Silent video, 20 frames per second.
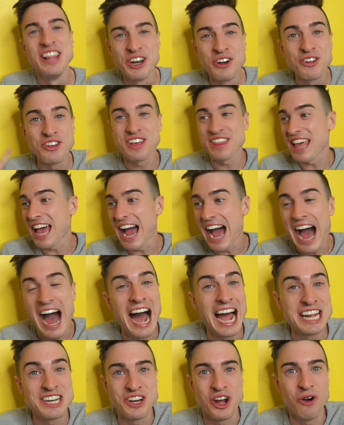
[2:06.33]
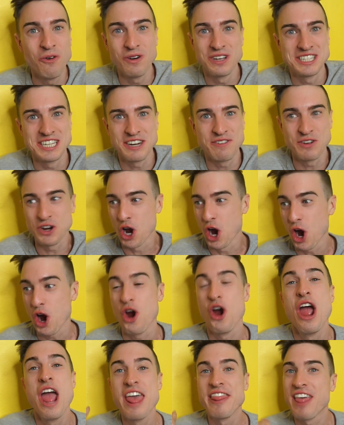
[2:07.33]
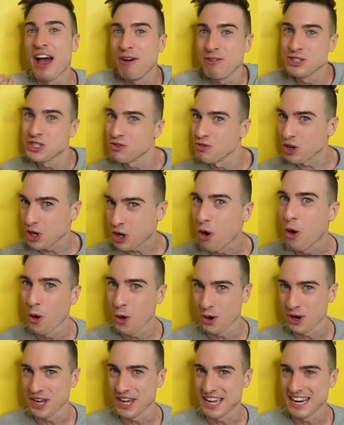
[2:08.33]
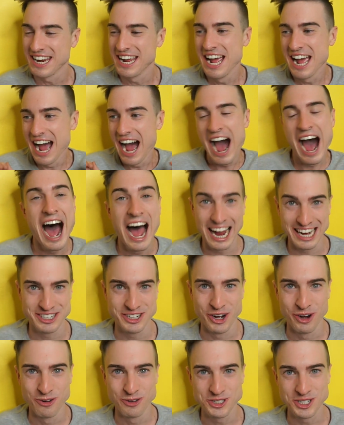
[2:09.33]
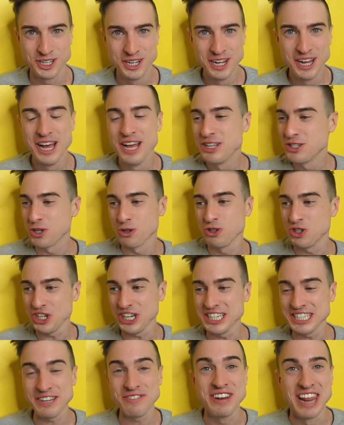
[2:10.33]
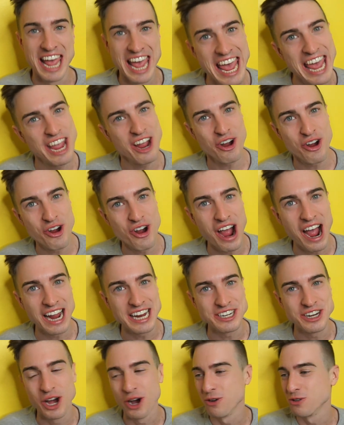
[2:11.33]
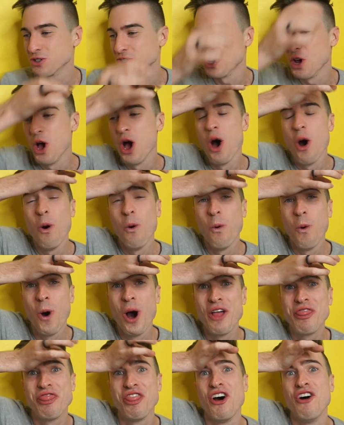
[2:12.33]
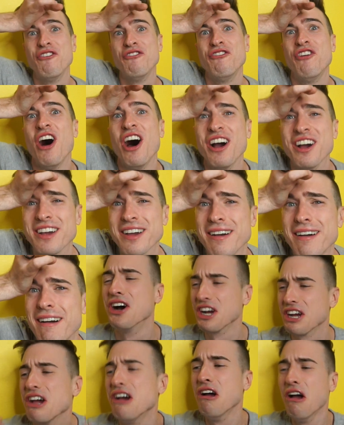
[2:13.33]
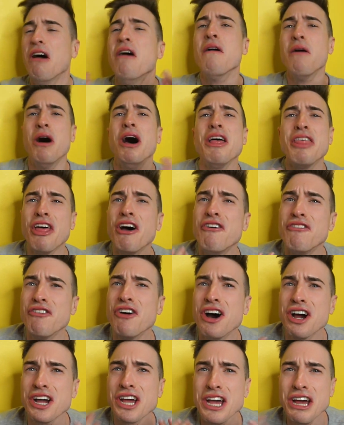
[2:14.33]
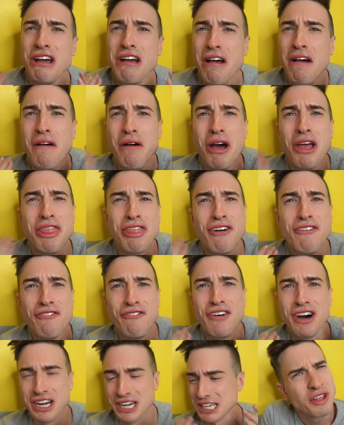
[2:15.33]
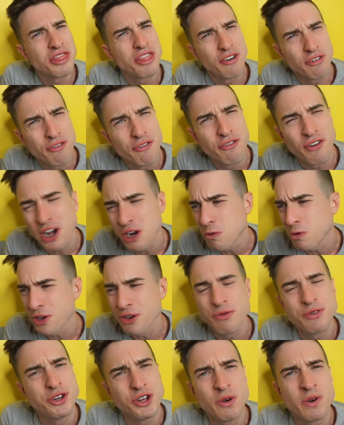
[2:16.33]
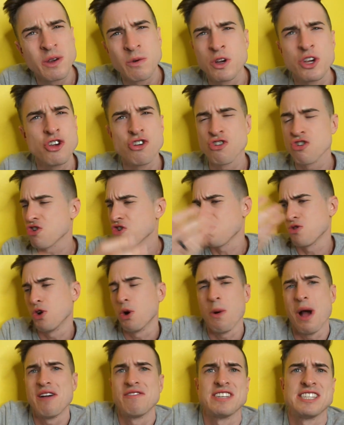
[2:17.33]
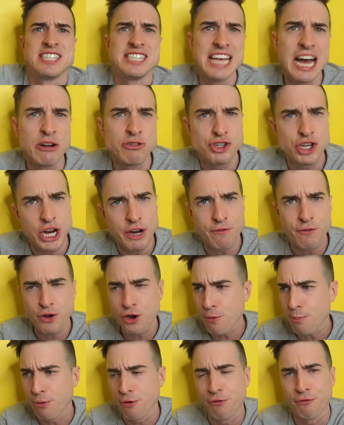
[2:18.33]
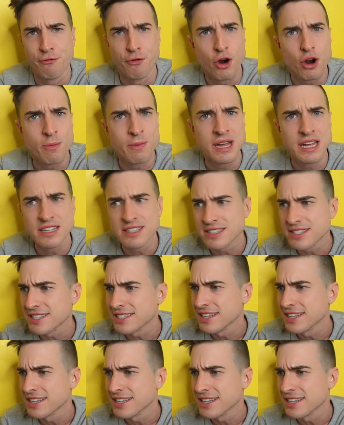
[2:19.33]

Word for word: Literally that high note wasn't even her. That was a recorded high note. So she doesn't even hit her high notes. What the fuck? What the fuck? What the fuck? What the fuck were you doing where you, you don't have a sound check for your performance?